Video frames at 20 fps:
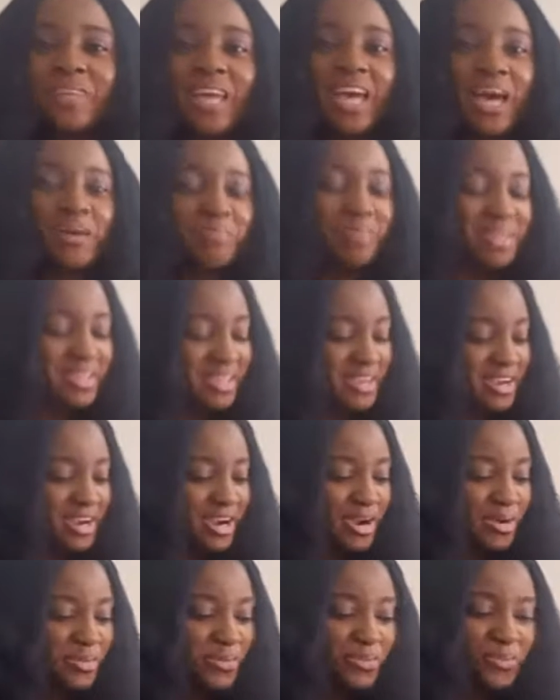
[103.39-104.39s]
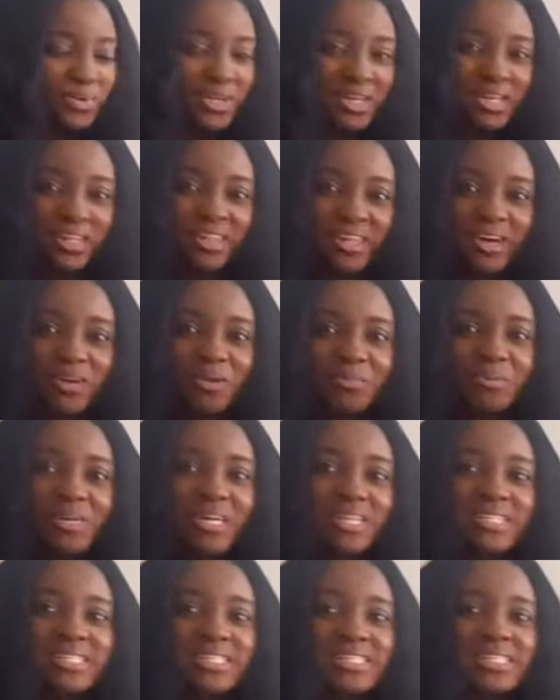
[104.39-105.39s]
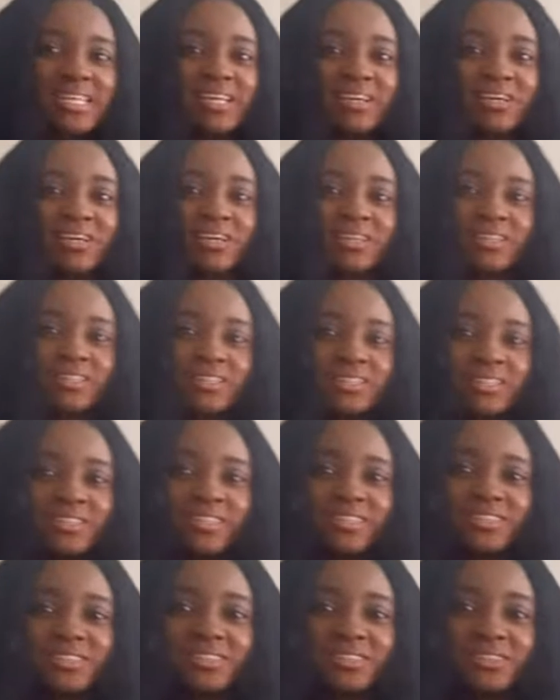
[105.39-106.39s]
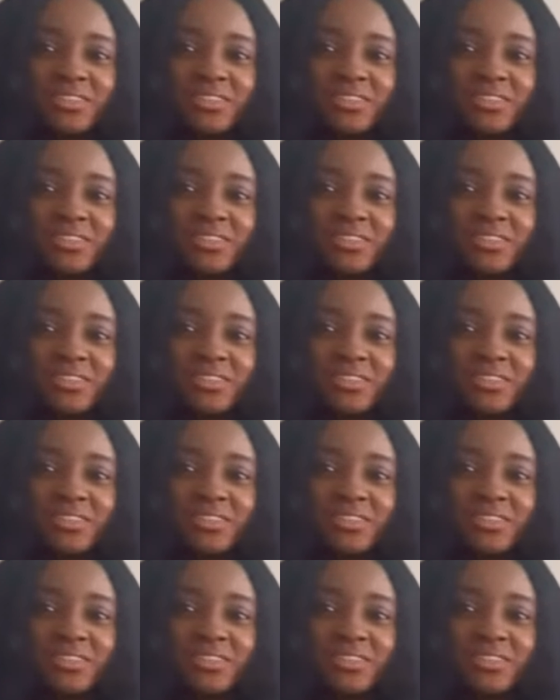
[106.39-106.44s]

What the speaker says: I'm here with, I hope you can see her. Can you?